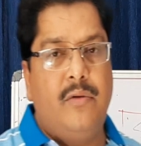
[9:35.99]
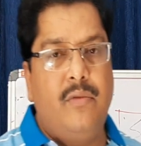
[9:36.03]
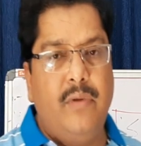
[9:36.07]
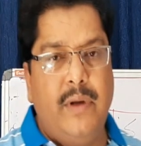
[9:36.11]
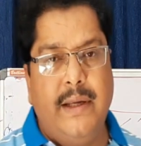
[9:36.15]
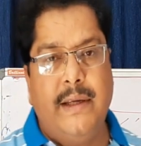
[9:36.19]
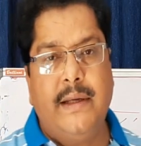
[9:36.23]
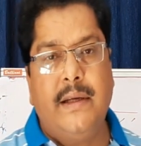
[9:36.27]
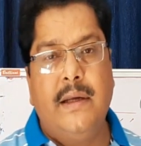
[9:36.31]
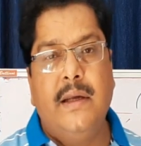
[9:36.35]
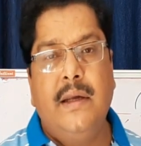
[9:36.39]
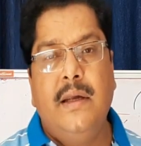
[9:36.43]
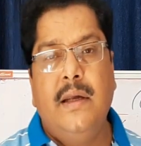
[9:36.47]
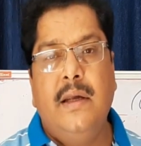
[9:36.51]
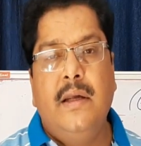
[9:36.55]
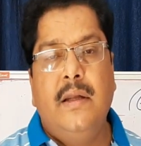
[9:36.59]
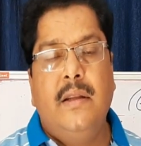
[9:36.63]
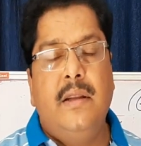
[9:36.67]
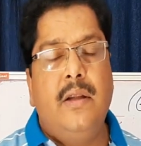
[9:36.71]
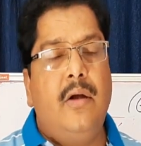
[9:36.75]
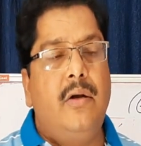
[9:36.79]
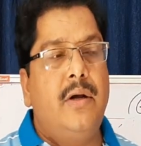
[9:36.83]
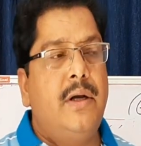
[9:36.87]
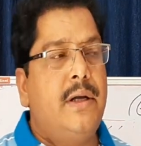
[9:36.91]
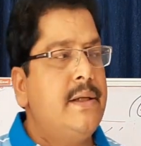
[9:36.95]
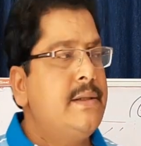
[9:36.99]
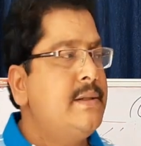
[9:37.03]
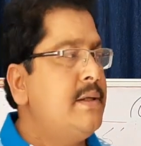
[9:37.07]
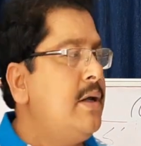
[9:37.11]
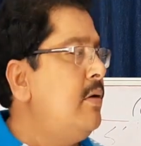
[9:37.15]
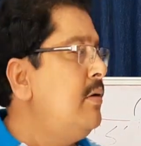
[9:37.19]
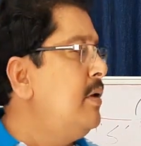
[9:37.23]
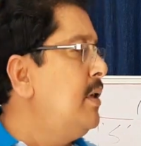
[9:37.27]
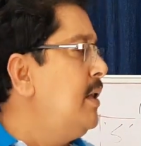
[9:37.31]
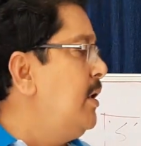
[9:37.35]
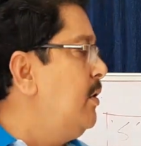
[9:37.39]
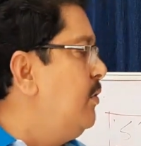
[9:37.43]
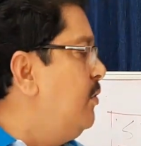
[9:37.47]
doing the
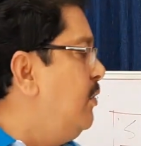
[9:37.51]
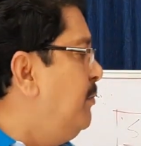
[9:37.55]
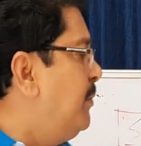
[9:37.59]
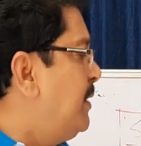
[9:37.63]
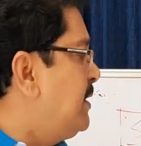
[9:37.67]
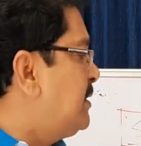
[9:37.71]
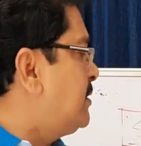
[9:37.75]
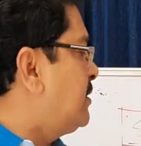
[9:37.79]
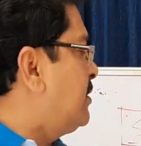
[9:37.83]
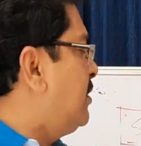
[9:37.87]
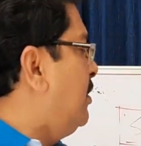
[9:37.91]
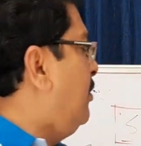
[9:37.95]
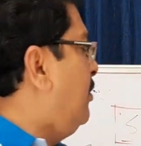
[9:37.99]
ultrasound, then we must